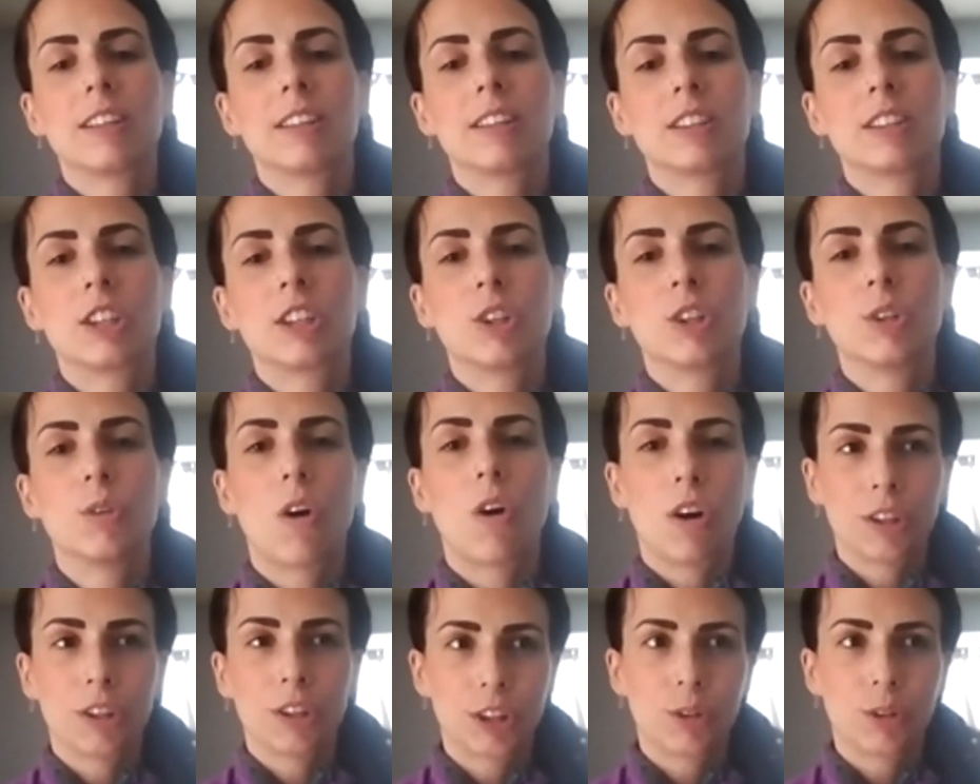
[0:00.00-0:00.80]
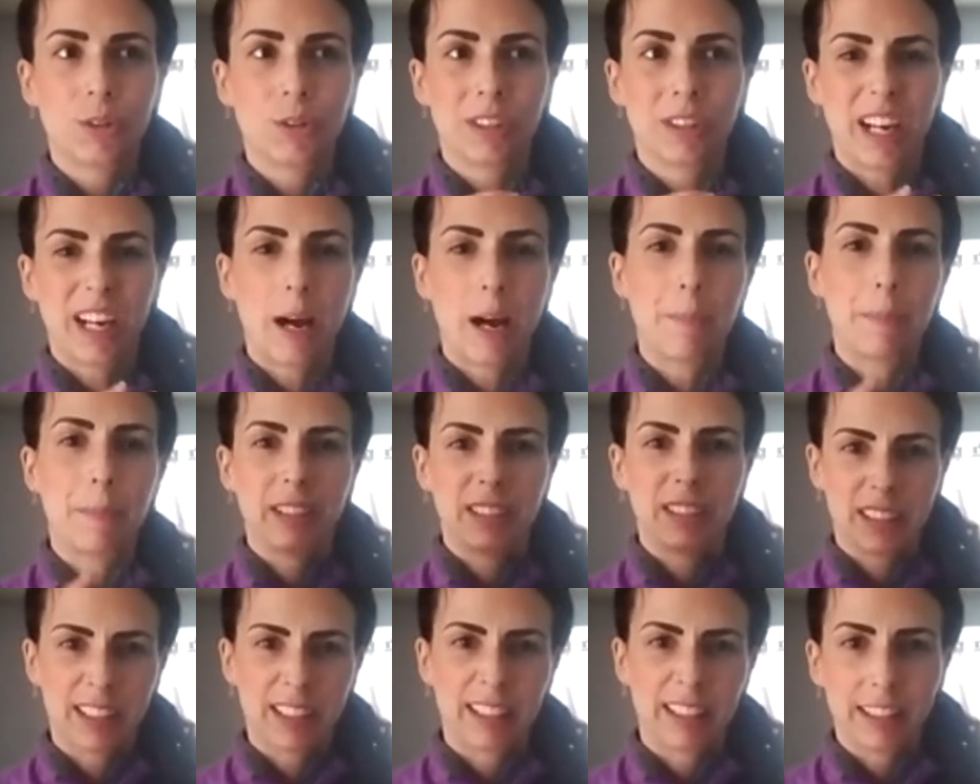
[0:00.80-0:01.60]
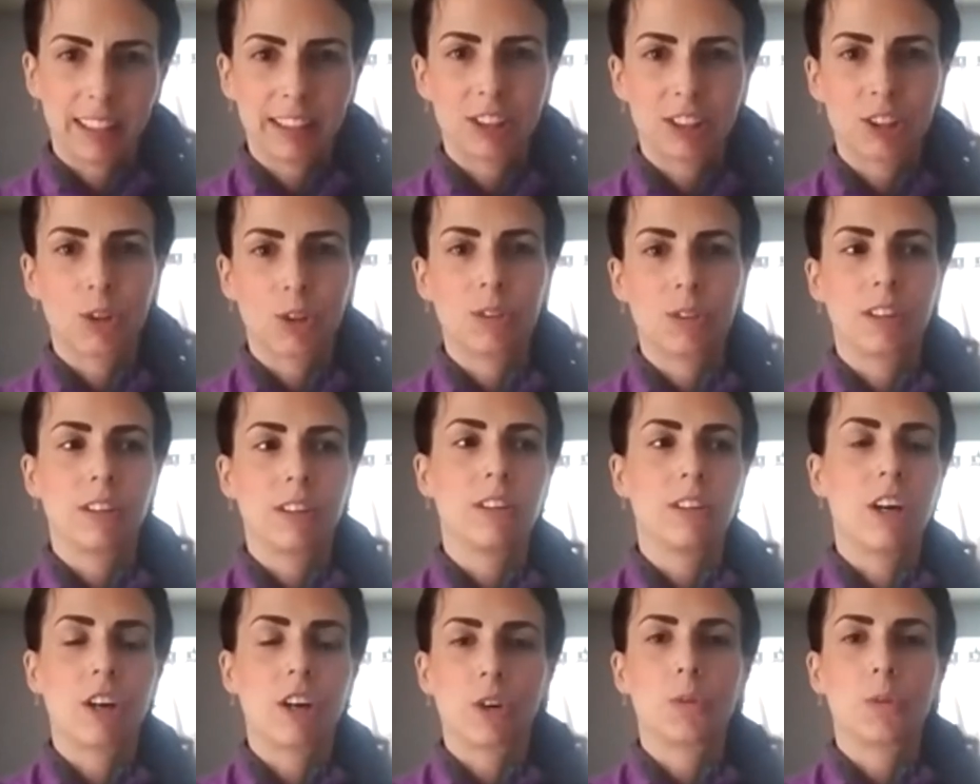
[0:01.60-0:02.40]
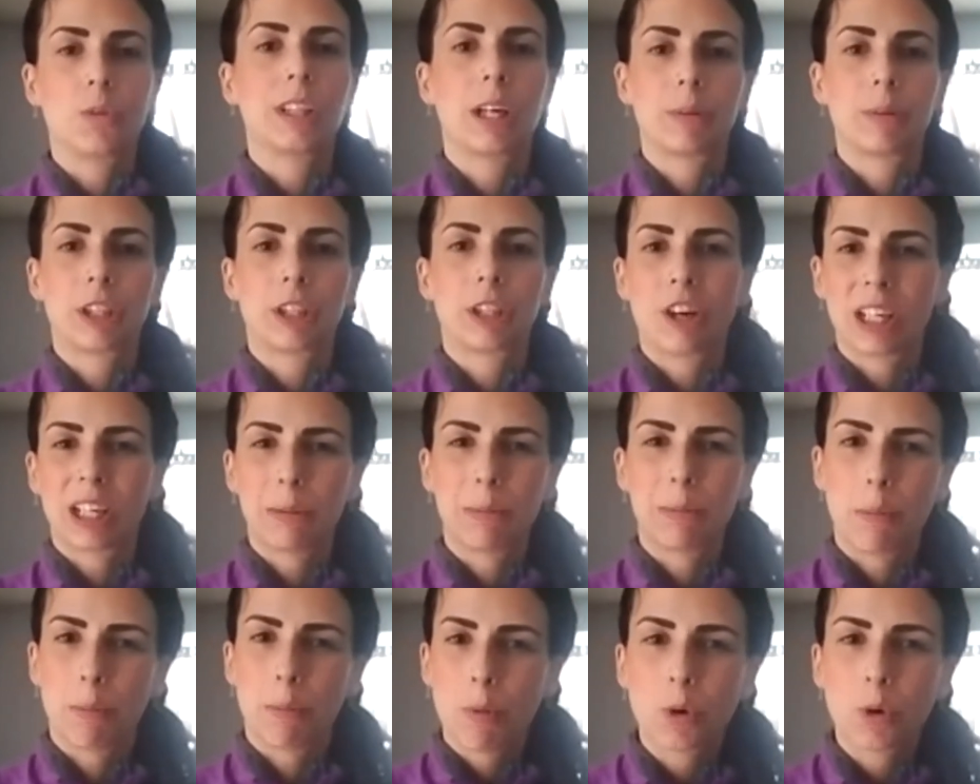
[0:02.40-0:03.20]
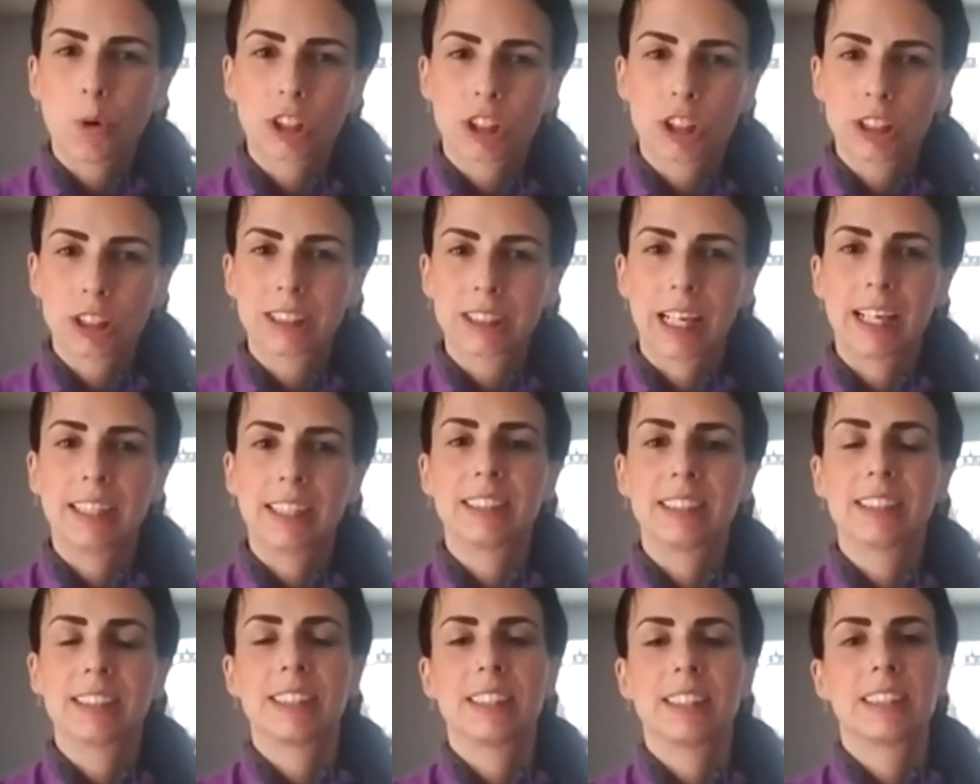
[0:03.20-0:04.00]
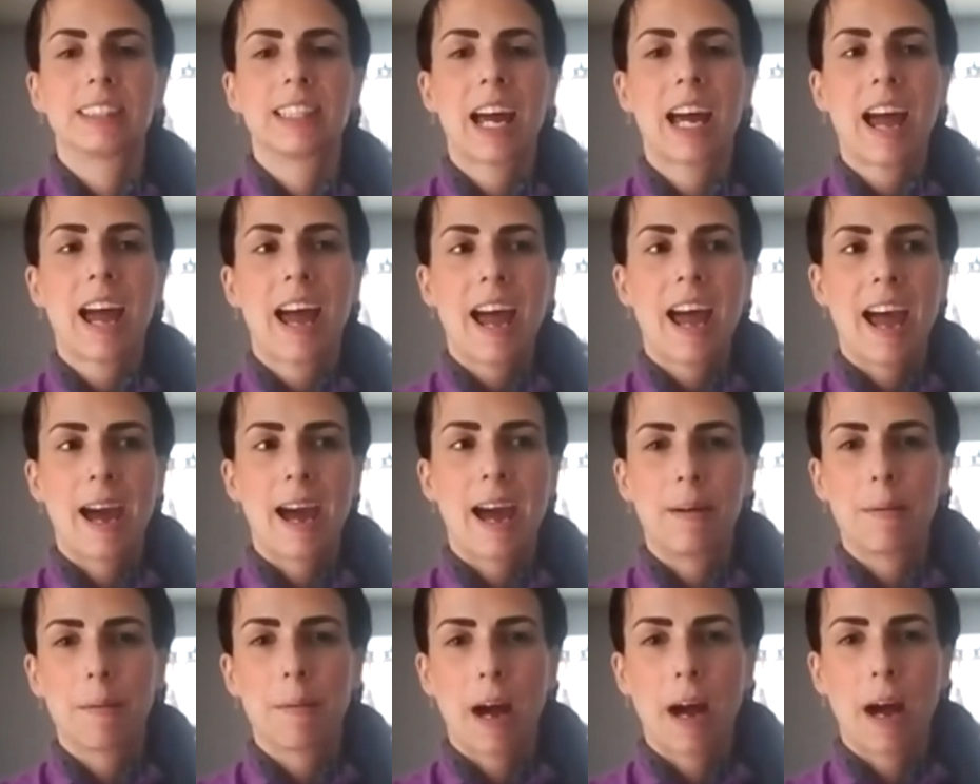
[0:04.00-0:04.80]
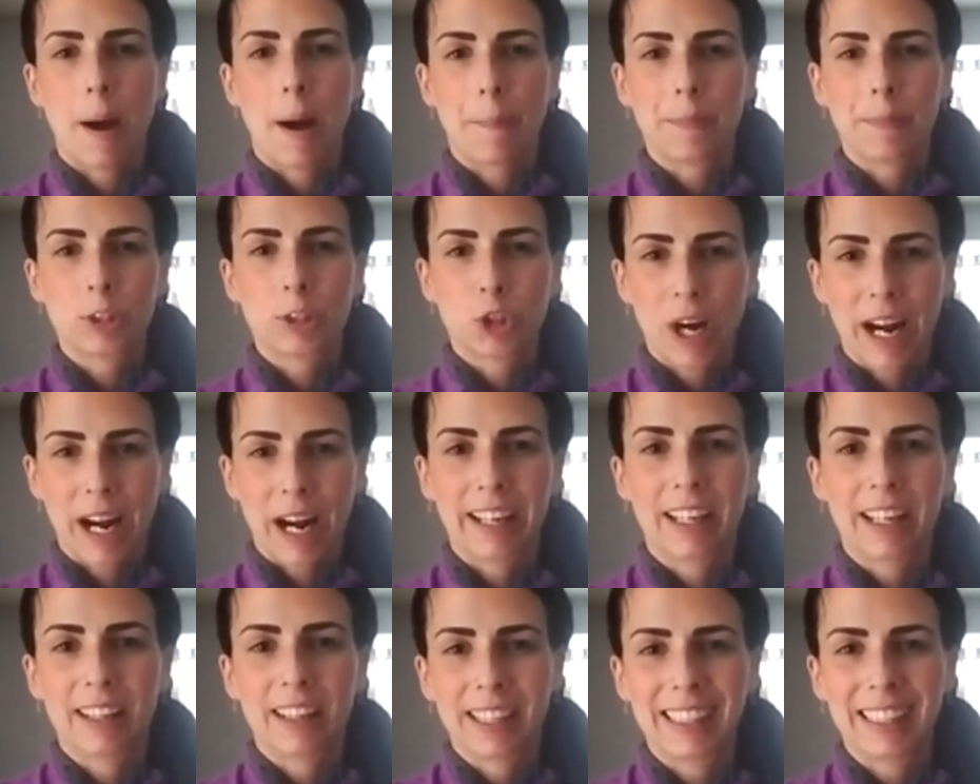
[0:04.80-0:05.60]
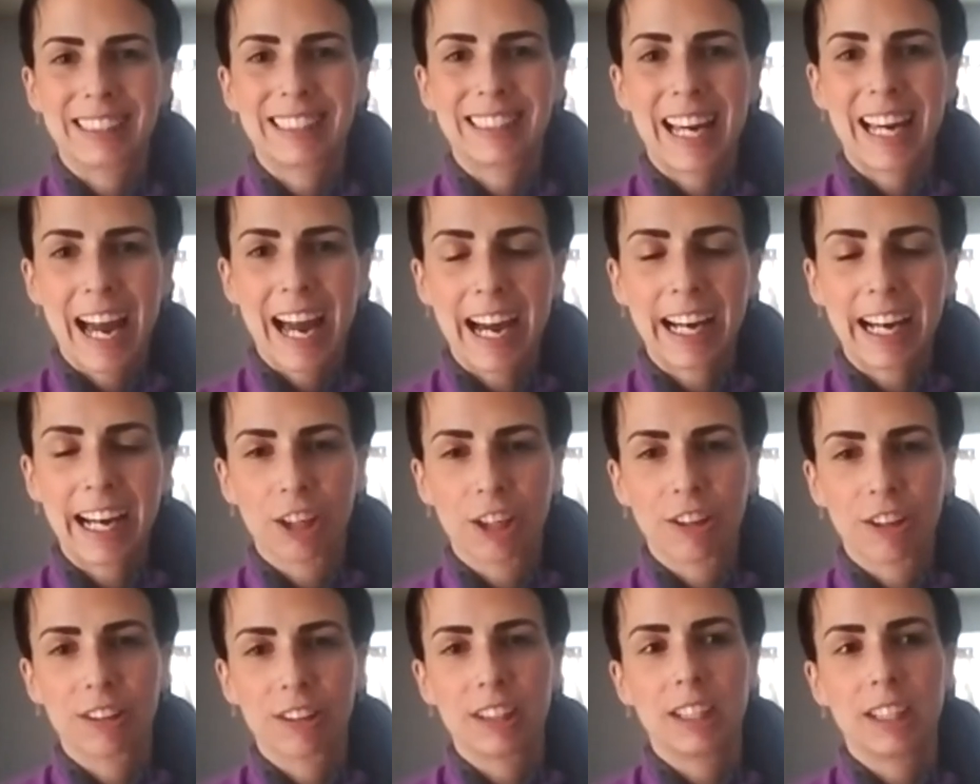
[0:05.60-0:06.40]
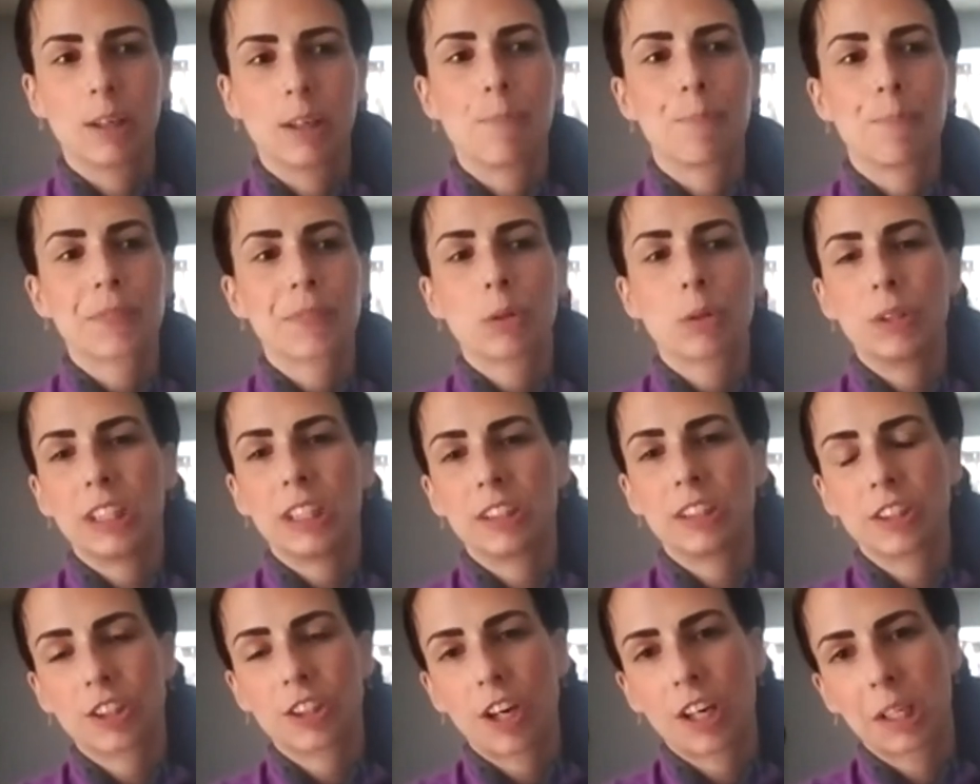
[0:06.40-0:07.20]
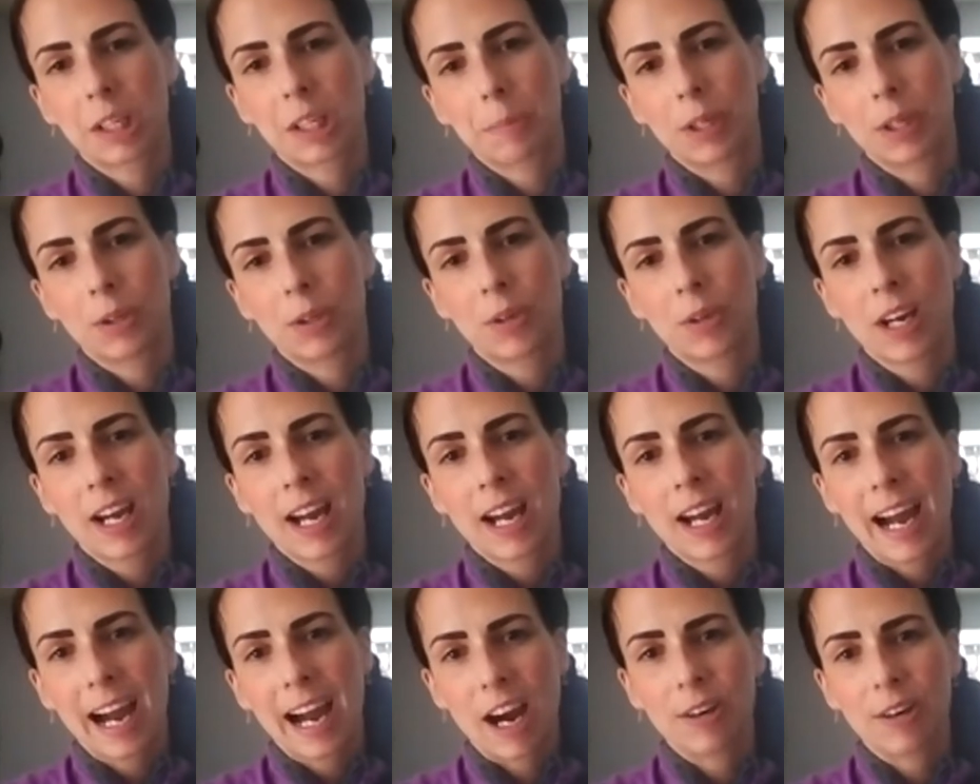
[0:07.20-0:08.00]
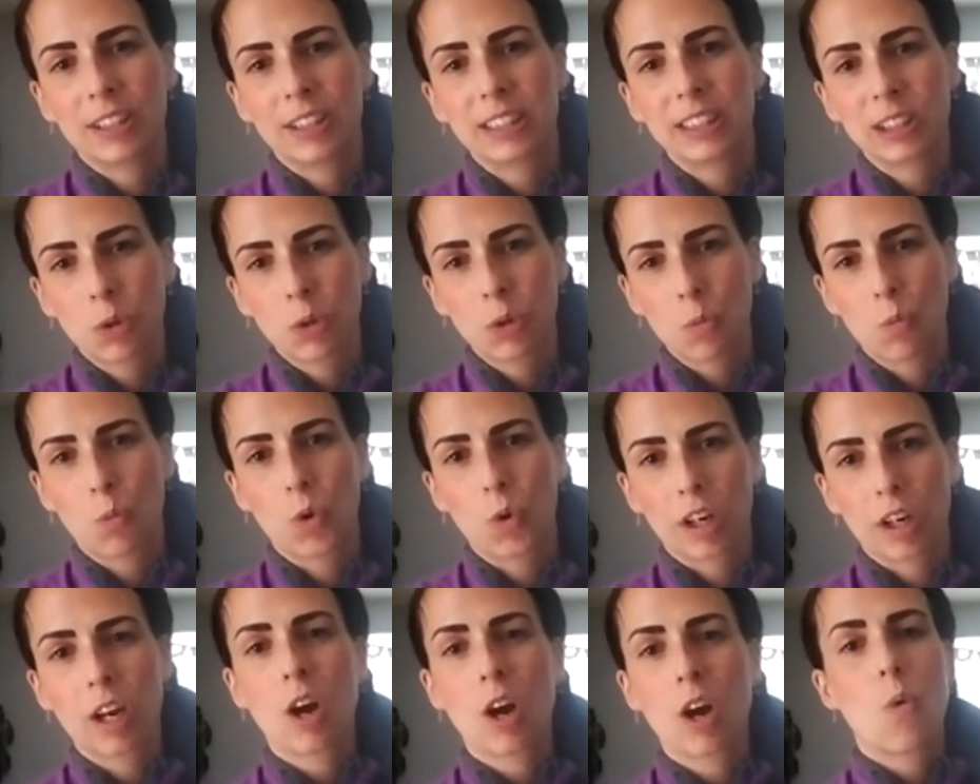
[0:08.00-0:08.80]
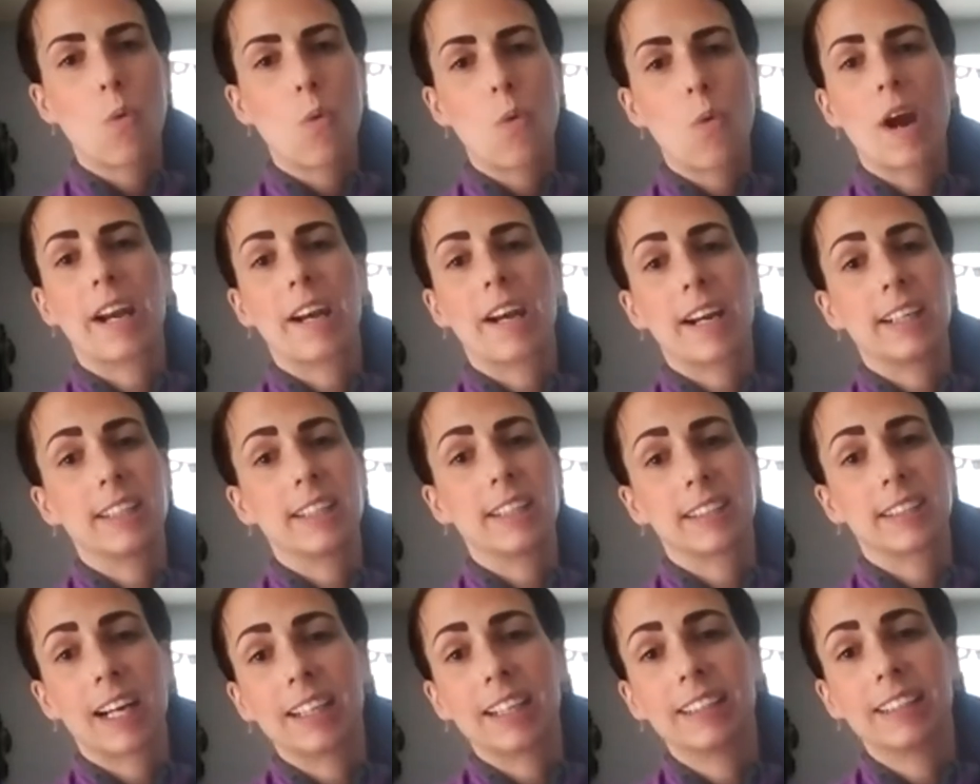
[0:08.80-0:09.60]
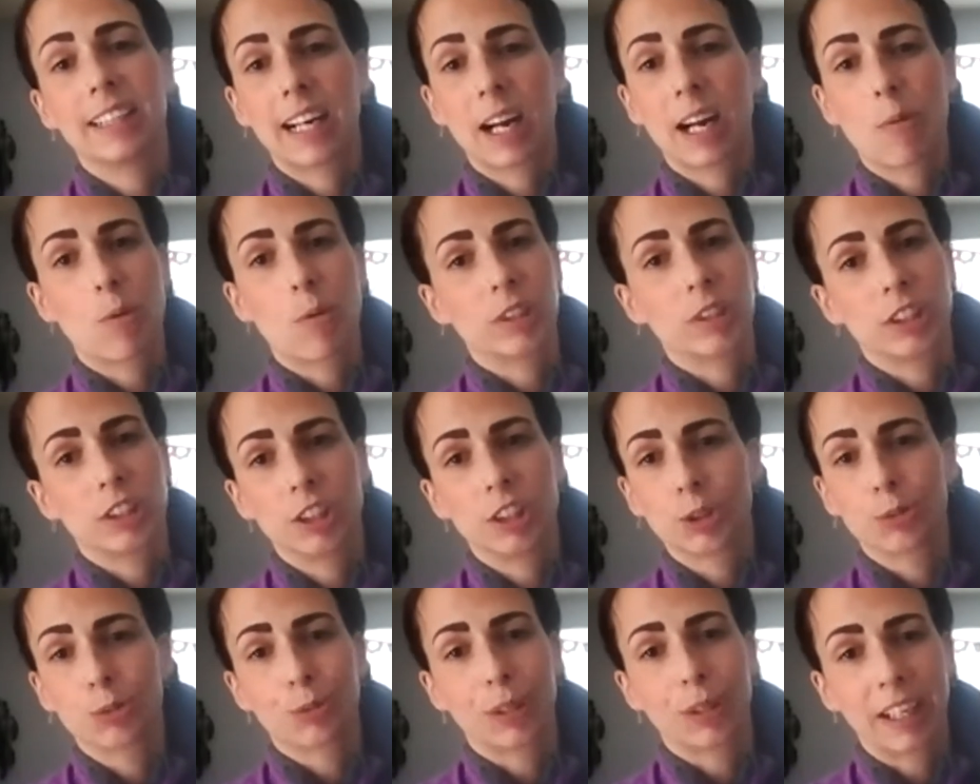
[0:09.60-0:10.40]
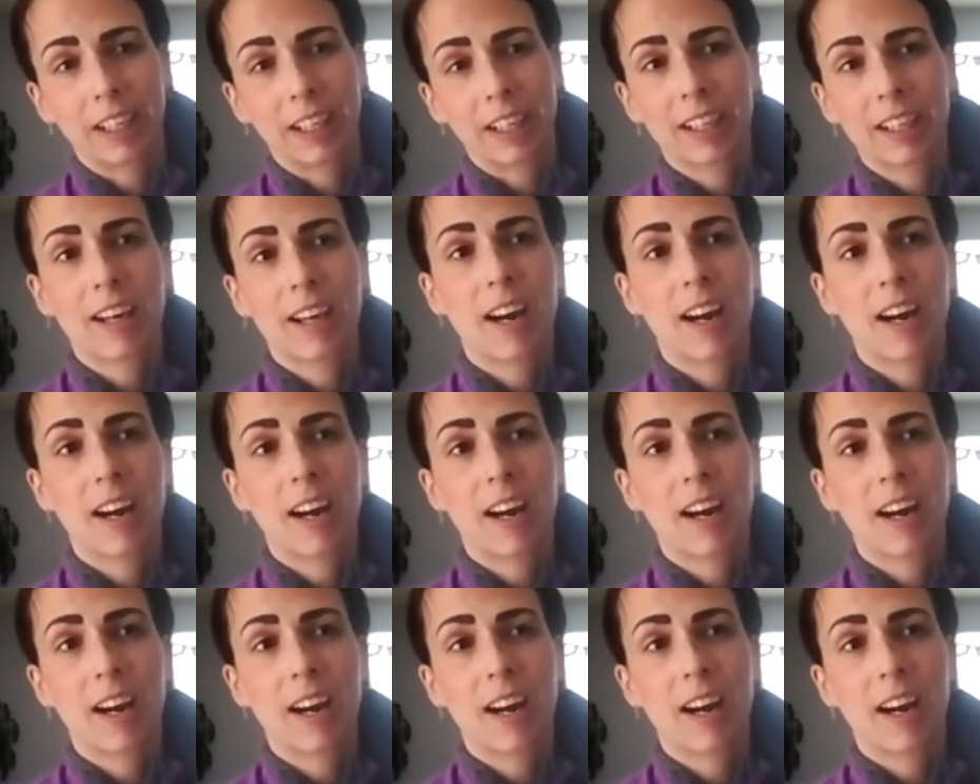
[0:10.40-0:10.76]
to also come into this, so not only are we talking about portion sizes and tracking things accurately, we need to talk about how does it work when I decide that I want to drink